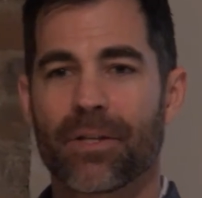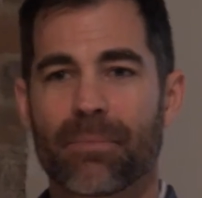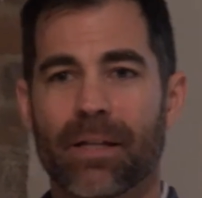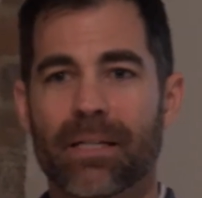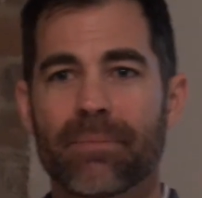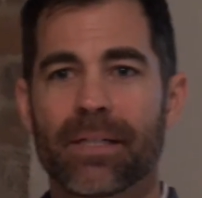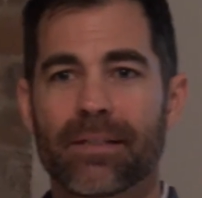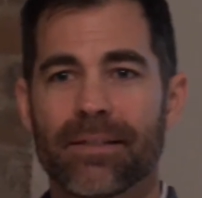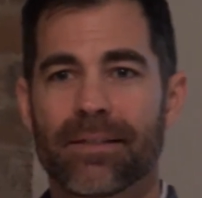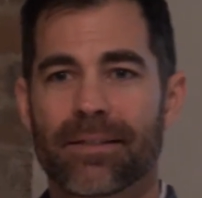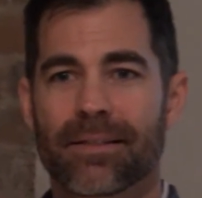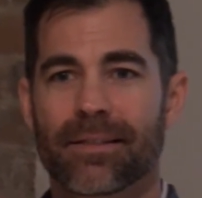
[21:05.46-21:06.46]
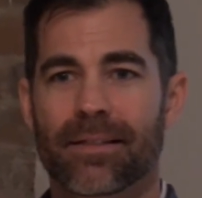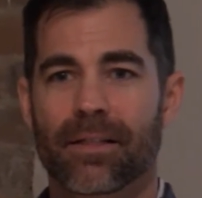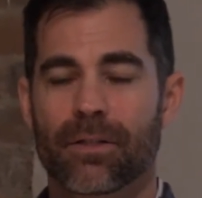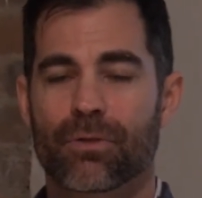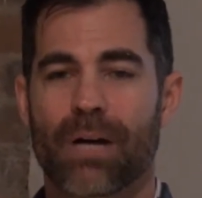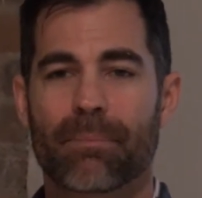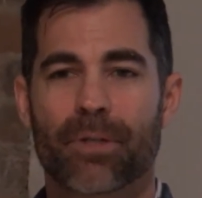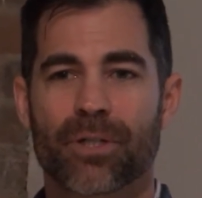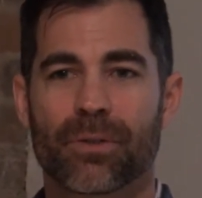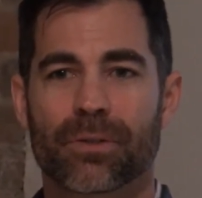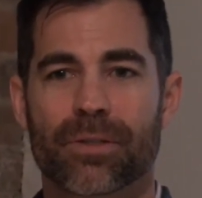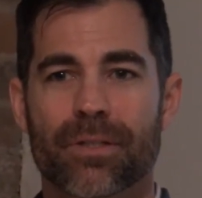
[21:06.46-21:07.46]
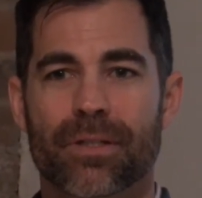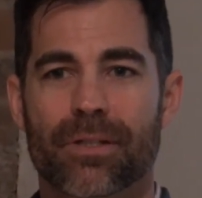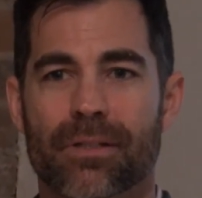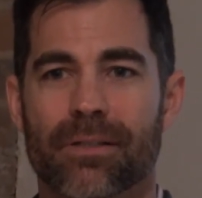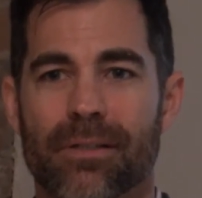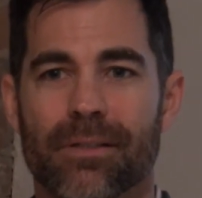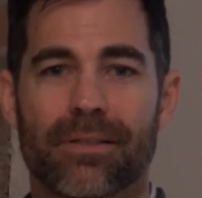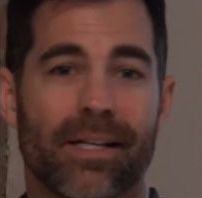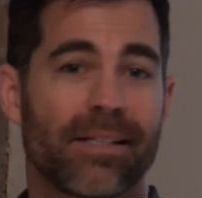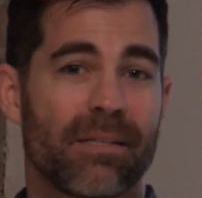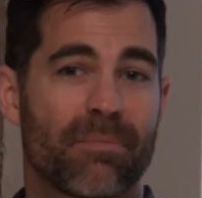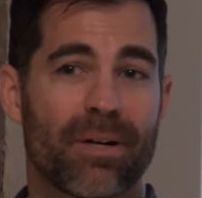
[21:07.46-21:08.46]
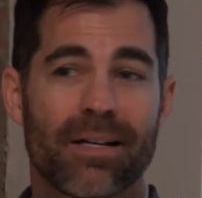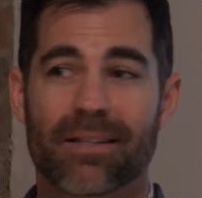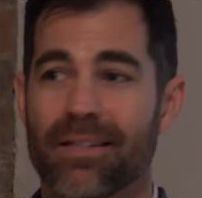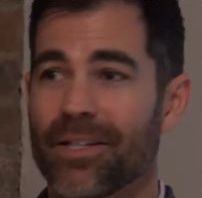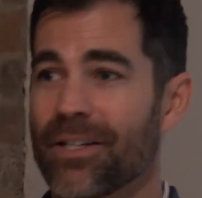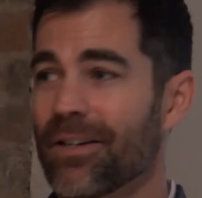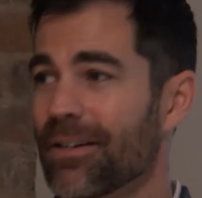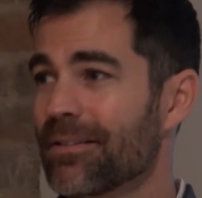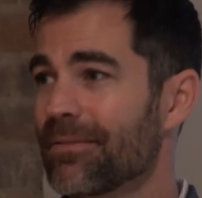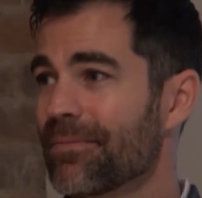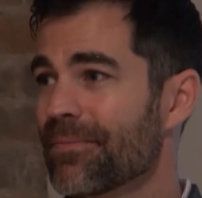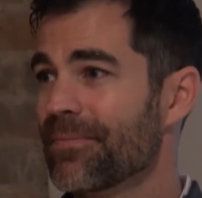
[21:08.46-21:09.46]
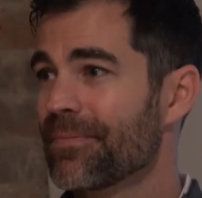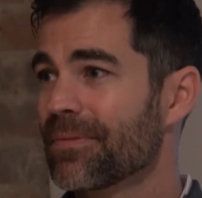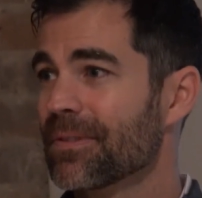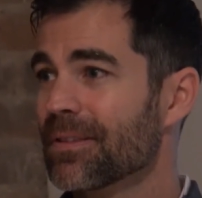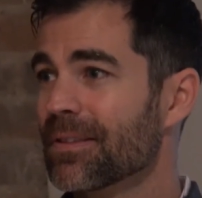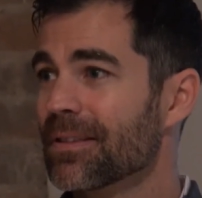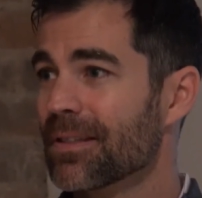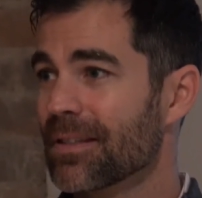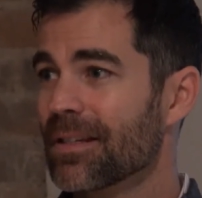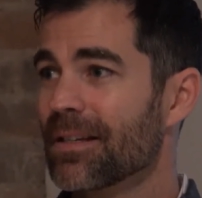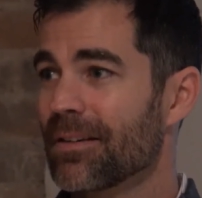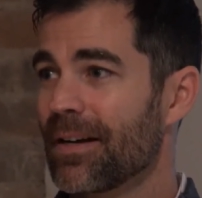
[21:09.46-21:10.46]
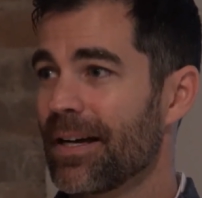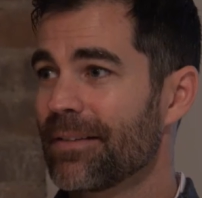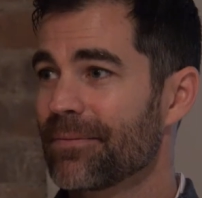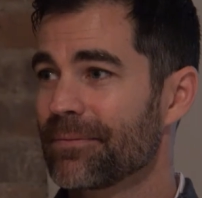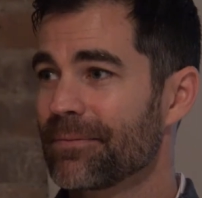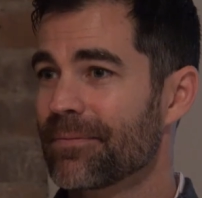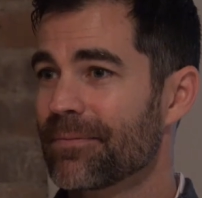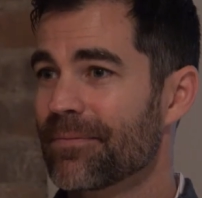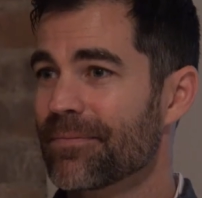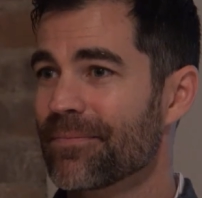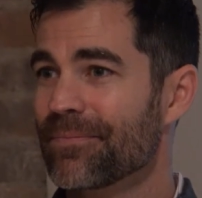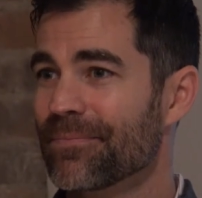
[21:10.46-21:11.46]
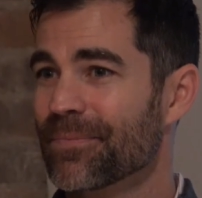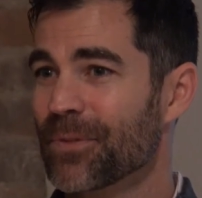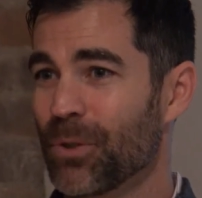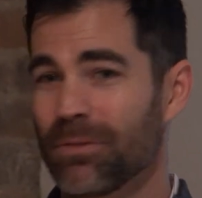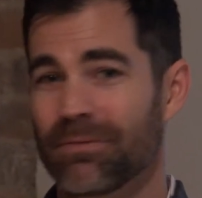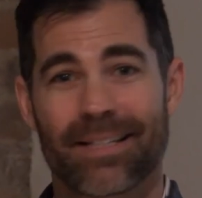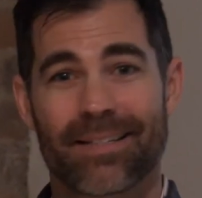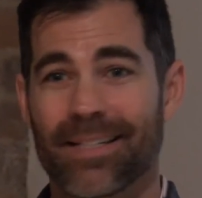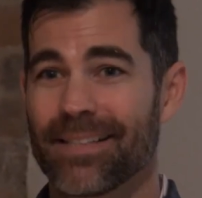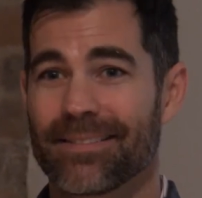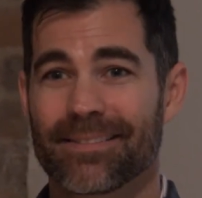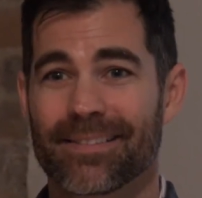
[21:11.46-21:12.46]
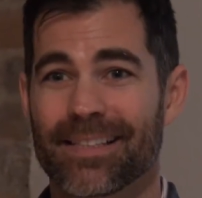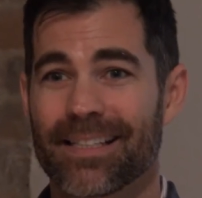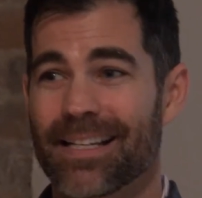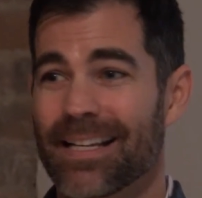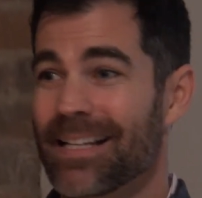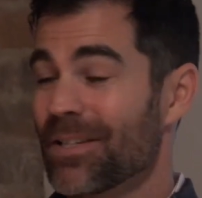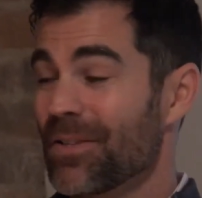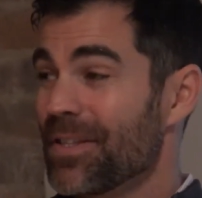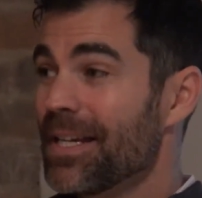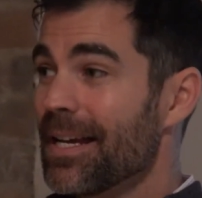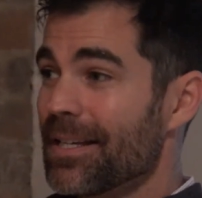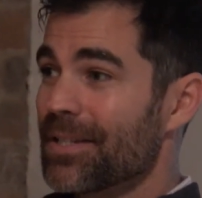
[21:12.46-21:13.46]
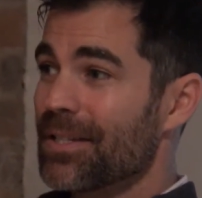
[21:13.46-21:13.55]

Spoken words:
behind your belly button. Drop your shoulders. Take a deep breath, and there you are. All right? Cool, that's it. So